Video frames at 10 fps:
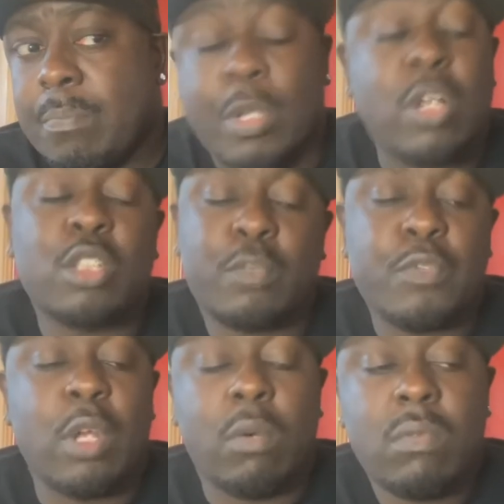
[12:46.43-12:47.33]
because of,
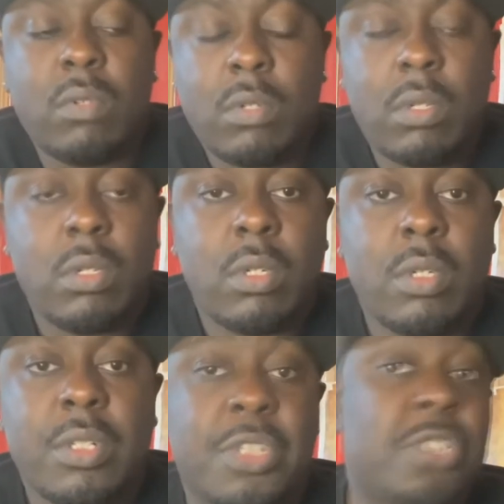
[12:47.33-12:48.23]
you know,
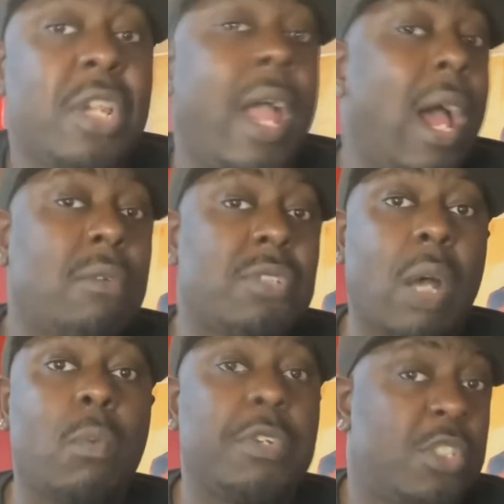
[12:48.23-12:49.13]
the shithouse
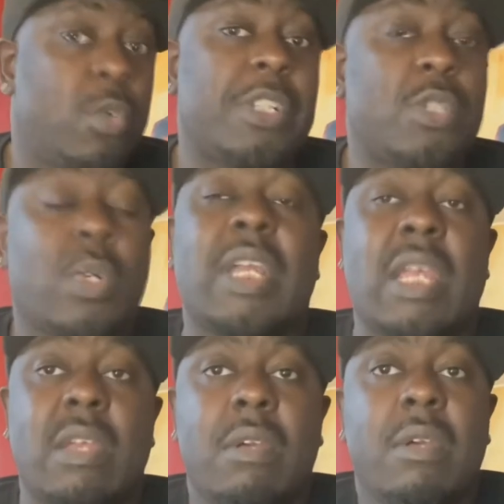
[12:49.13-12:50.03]
that was 2020,
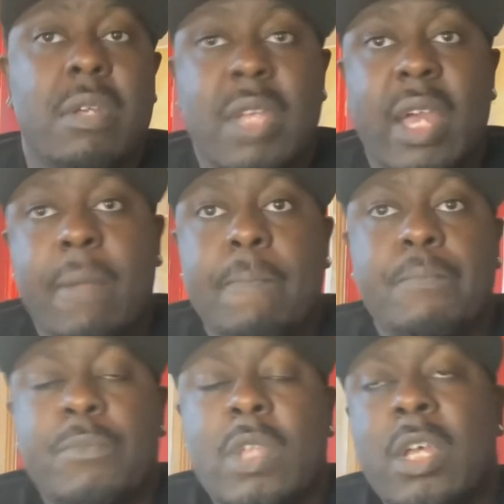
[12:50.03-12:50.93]
yeah?
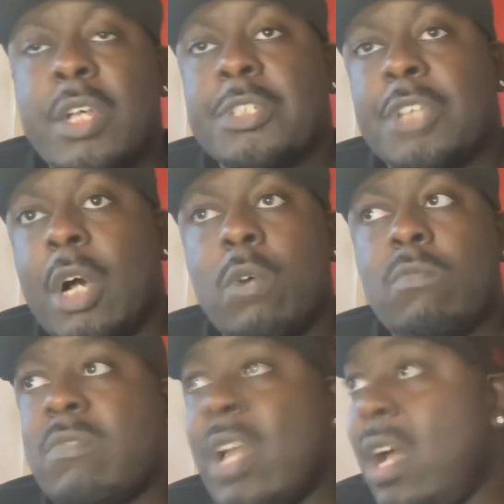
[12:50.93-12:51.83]
So,
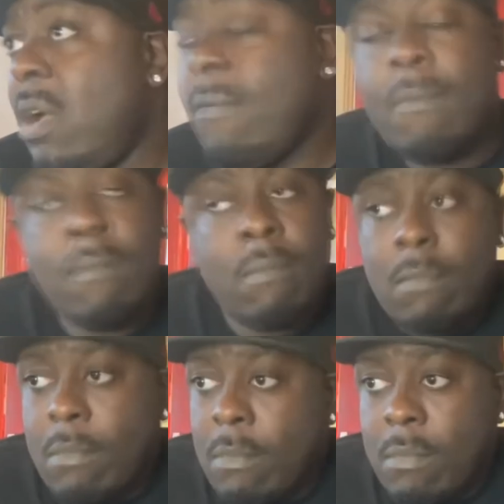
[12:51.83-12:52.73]
yeah,
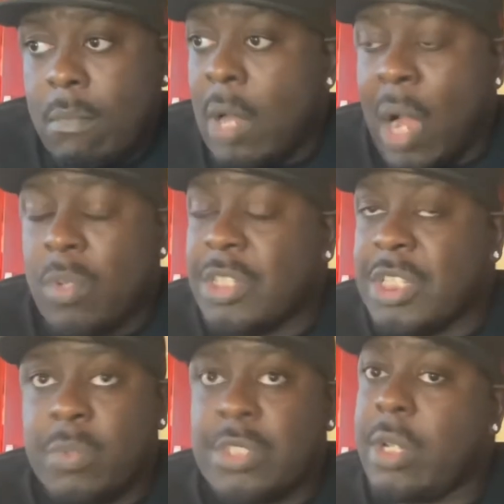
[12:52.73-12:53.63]
I want to
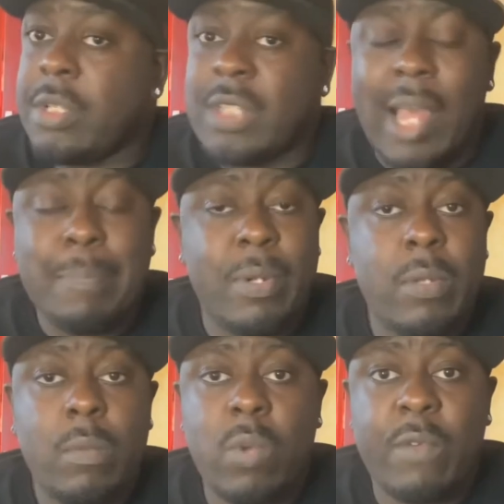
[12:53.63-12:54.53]
see what's going to
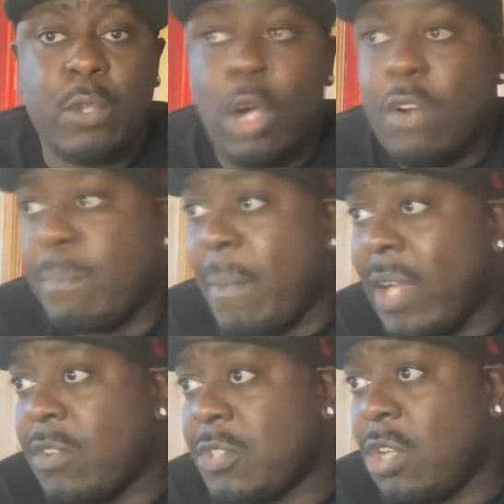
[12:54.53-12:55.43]
happen with a lot of
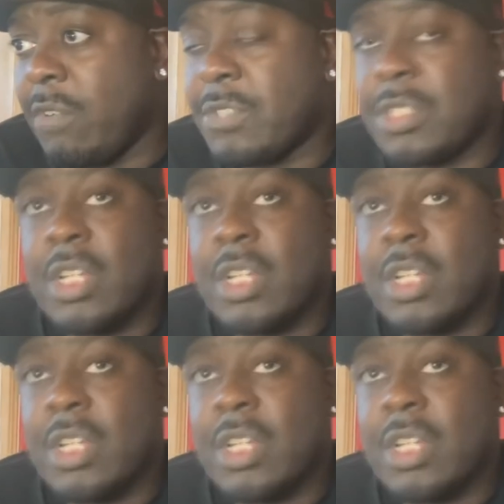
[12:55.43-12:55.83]
Microsoft